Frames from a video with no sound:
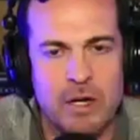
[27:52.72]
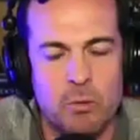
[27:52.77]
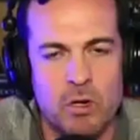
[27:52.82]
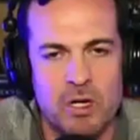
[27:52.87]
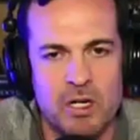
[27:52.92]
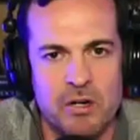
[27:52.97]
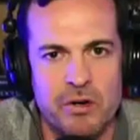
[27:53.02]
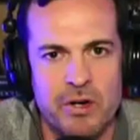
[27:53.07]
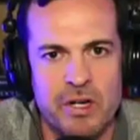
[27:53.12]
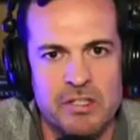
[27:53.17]
we're
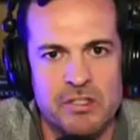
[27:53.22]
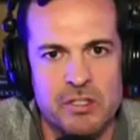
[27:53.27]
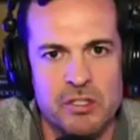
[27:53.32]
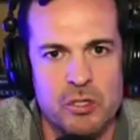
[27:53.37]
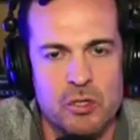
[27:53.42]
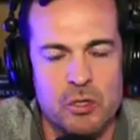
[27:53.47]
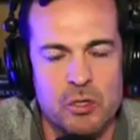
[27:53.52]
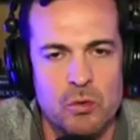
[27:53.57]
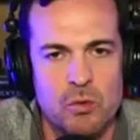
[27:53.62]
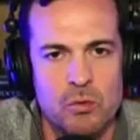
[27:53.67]
going
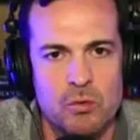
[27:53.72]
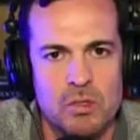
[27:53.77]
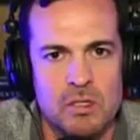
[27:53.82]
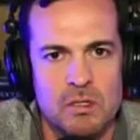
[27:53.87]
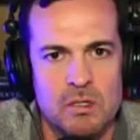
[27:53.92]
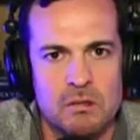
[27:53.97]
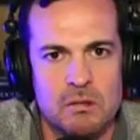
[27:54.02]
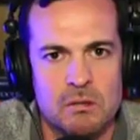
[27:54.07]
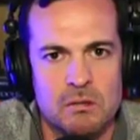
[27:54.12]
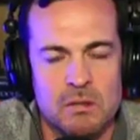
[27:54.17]
to
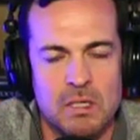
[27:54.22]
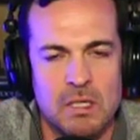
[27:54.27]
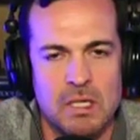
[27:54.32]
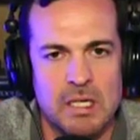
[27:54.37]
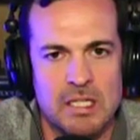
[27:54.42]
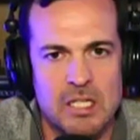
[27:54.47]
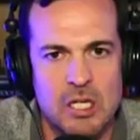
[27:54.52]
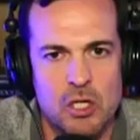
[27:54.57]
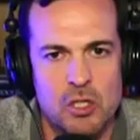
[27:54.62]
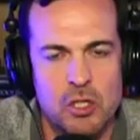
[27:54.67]

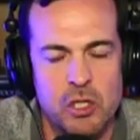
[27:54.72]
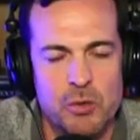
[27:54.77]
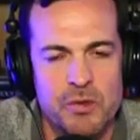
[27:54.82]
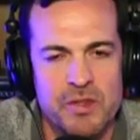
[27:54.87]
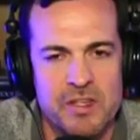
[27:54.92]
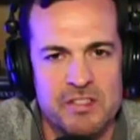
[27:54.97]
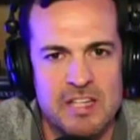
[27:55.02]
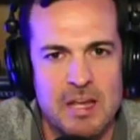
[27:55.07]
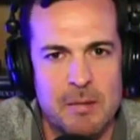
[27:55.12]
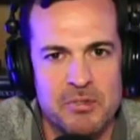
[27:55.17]
conclude
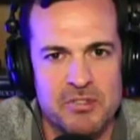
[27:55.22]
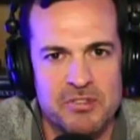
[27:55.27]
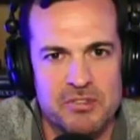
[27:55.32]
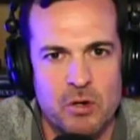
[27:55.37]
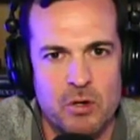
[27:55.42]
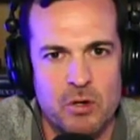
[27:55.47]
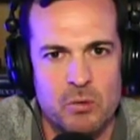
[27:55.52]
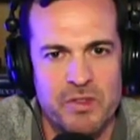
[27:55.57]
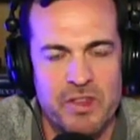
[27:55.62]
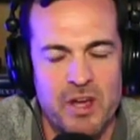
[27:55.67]
this
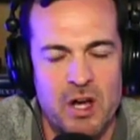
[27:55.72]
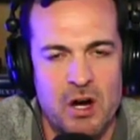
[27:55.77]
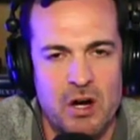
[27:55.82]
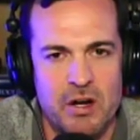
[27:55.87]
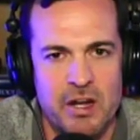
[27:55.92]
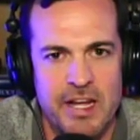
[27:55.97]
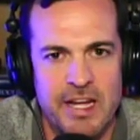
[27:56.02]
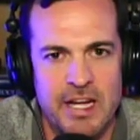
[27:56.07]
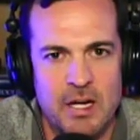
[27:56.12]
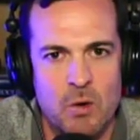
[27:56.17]
episode with the
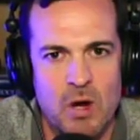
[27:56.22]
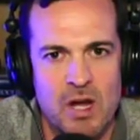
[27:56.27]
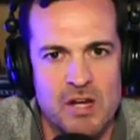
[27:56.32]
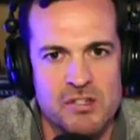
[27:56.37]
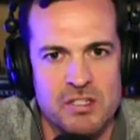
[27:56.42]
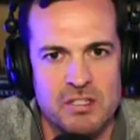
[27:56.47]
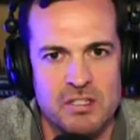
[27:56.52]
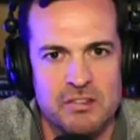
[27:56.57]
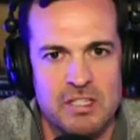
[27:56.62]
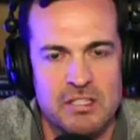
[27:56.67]
hard-hitting
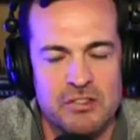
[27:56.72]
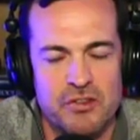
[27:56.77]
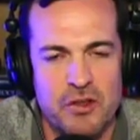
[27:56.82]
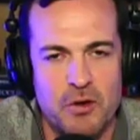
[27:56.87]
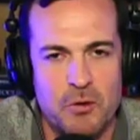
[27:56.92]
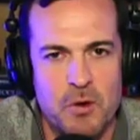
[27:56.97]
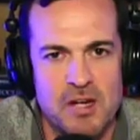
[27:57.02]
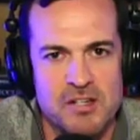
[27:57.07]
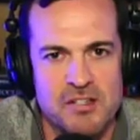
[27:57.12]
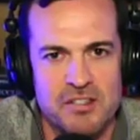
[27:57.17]
questions. These are the
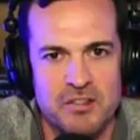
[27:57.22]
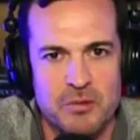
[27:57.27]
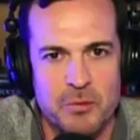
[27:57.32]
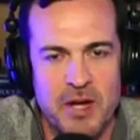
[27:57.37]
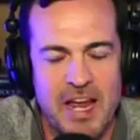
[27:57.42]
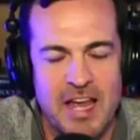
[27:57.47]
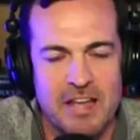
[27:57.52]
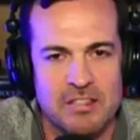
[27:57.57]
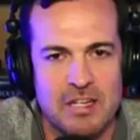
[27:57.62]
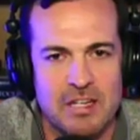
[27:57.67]
questions that
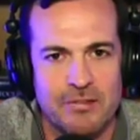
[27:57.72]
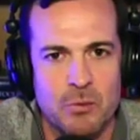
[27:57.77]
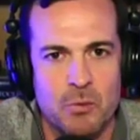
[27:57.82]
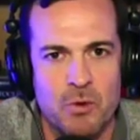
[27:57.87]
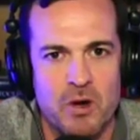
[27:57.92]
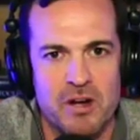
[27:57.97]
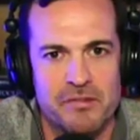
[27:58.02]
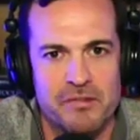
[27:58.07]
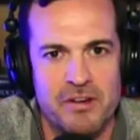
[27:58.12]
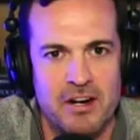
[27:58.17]
we ask every
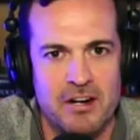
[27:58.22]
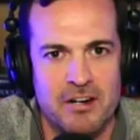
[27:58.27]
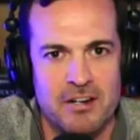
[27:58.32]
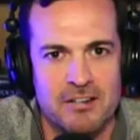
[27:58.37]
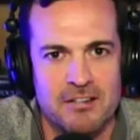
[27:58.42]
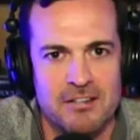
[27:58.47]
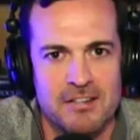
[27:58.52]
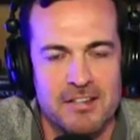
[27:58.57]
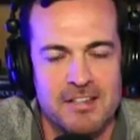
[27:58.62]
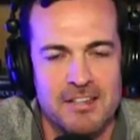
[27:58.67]
one of
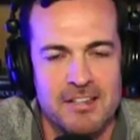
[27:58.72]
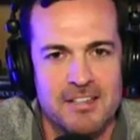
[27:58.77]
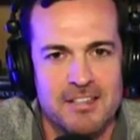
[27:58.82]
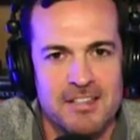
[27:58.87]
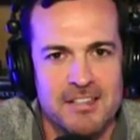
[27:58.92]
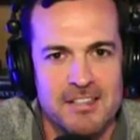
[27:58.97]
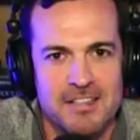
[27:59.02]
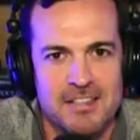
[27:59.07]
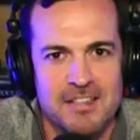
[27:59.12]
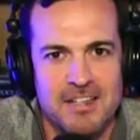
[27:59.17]
our
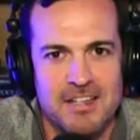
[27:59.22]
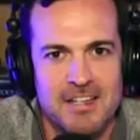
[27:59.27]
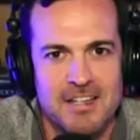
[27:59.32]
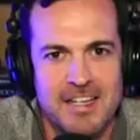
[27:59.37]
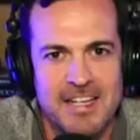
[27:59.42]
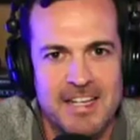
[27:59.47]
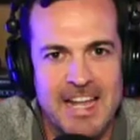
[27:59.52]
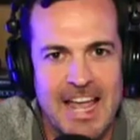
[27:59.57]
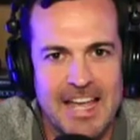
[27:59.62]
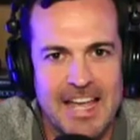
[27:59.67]

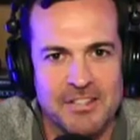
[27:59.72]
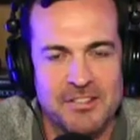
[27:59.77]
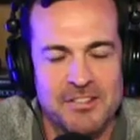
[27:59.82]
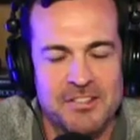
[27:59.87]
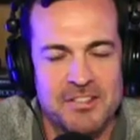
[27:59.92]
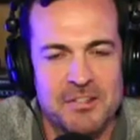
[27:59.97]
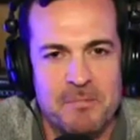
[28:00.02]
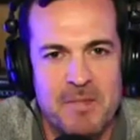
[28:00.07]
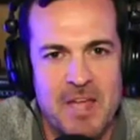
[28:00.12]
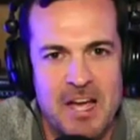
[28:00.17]

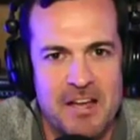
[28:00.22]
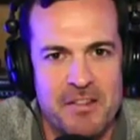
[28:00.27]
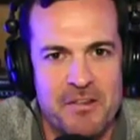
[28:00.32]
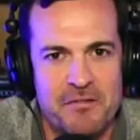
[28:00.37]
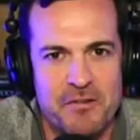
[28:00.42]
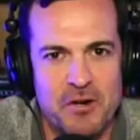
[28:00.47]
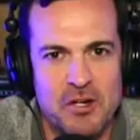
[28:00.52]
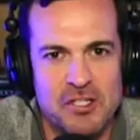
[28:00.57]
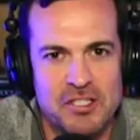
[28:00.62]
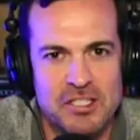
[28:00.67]
guests.
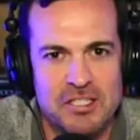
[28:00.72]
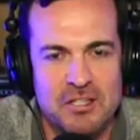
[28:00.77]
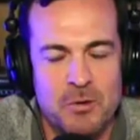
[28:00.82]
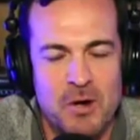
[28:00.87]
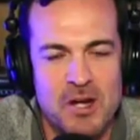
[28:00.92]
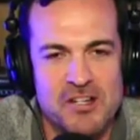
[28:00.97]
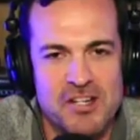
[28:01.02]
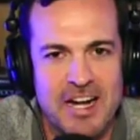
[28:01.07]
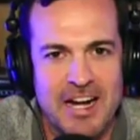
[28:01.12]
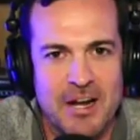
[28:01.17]
The first
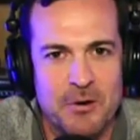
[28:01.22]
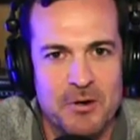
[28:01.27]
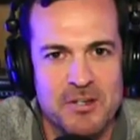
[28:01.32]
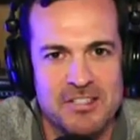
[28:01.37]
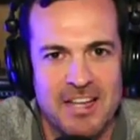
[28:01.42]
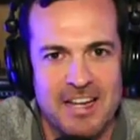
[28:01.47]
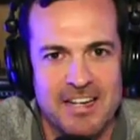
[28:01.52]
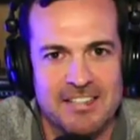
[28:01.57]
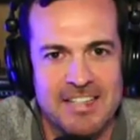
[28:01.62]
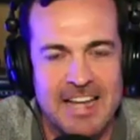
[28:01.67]
question I
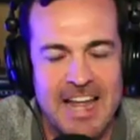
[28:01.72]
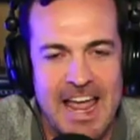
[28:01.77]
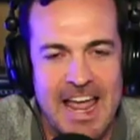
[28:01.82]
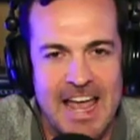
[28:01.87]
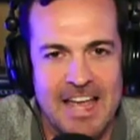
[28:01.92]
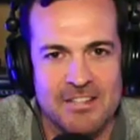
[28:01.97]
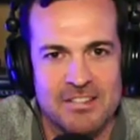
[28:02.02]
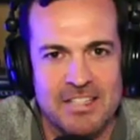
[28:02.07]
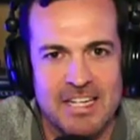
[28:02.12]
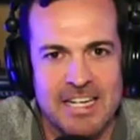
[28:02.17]
always like to
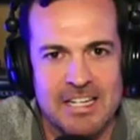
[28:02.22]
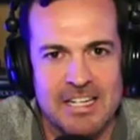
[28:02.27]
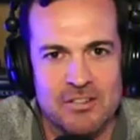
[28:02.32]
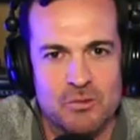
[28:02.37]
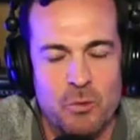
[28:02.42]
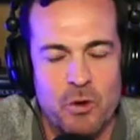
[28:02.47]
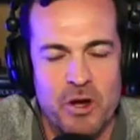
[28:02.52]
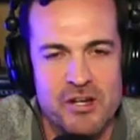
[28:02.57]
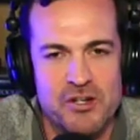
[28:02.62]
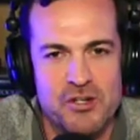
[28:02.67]
ask
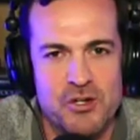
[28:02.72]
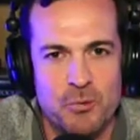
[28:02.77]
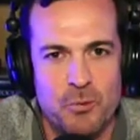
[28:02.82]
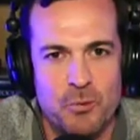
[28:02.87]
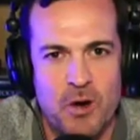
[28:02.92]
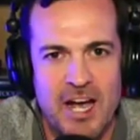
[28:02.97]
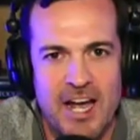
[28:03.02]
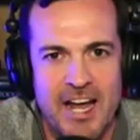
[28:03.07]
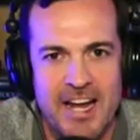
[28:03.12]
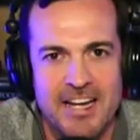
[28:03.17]
is, what is your
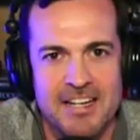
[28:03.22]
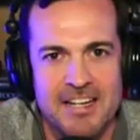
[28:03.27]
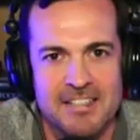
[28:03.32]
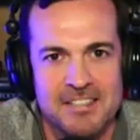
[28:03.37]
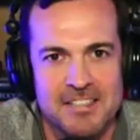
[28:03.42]
why?